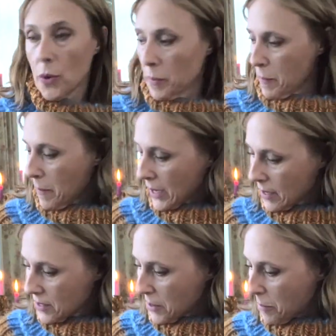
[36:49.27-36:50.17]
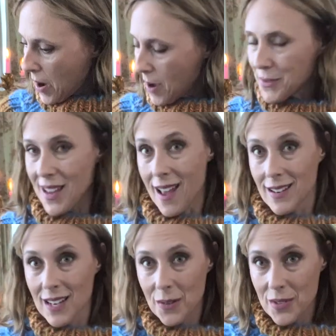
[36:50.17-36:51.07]
be making some poms. And
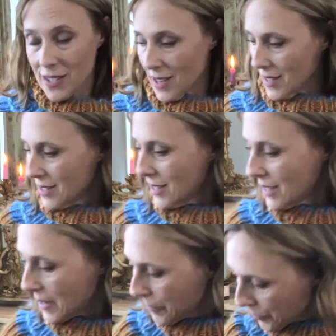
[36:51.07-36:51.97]
here was the idea,